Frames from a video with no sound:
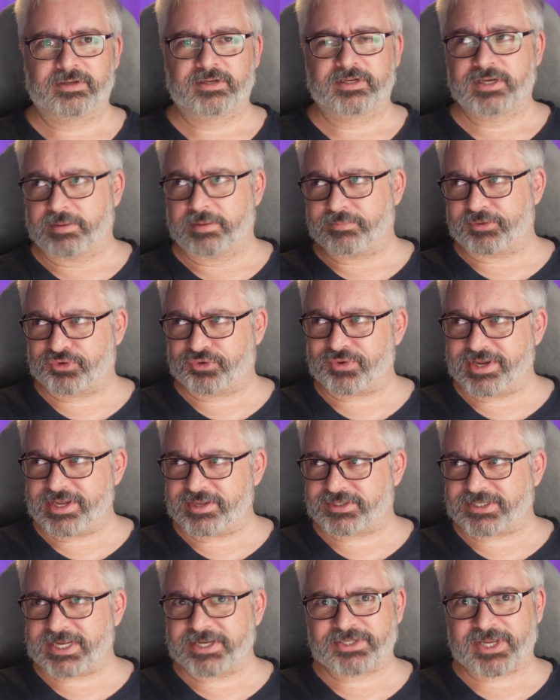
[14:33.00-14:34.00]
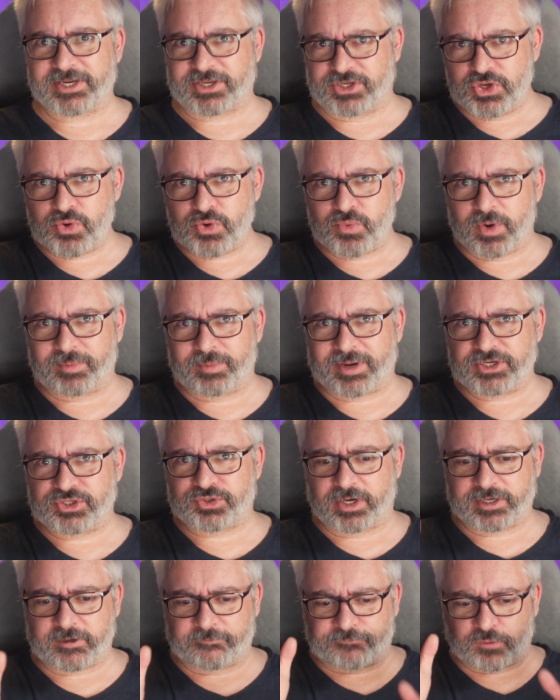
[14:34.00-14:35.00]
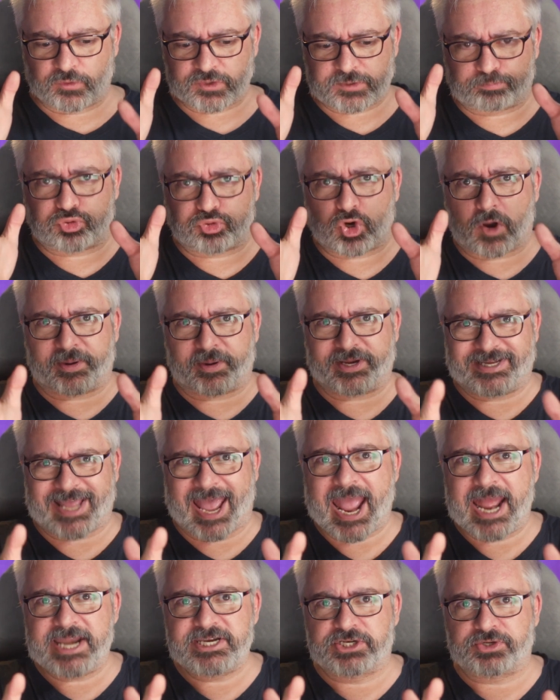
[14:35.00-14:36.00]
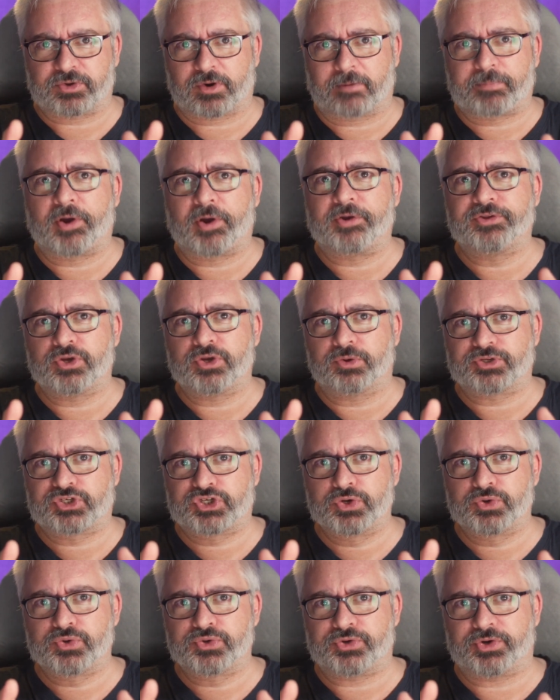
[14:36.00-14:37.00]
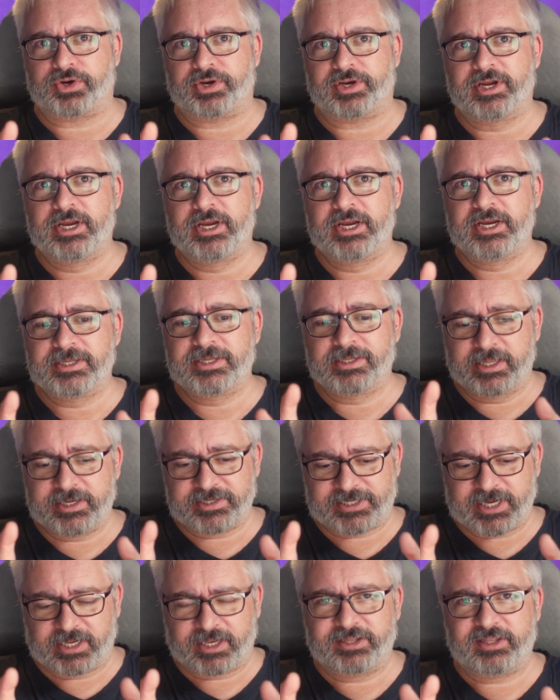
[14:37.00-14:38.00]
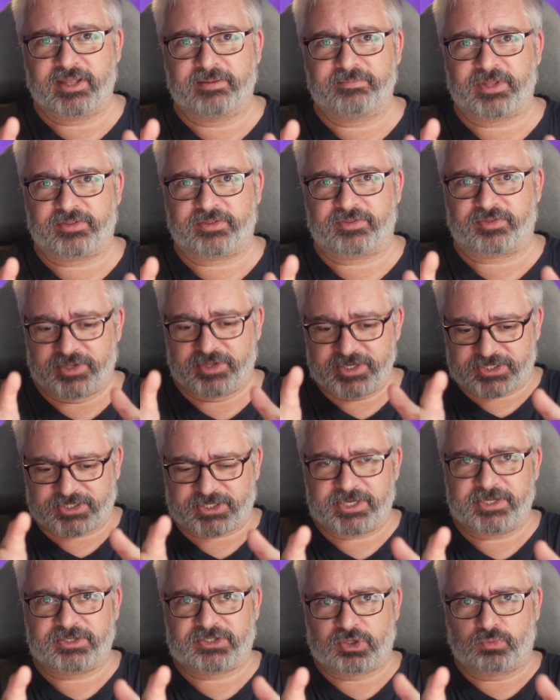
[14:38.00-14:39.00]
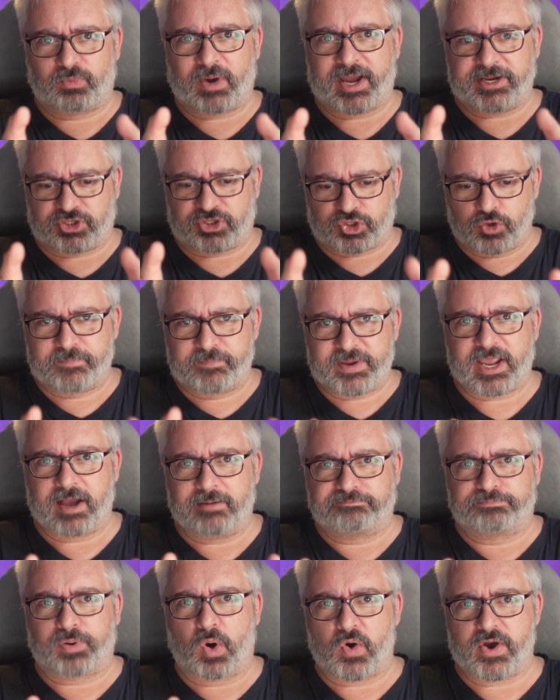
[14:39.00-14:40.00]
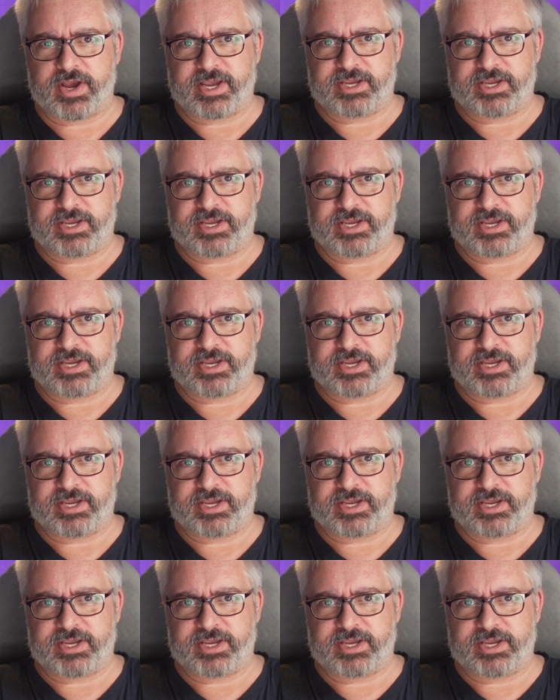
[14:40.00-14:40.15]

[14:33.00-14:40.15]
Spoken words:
number three, it sounds like you are the one trying to force propaganda upon your children, telling them that this is the way to be a boy.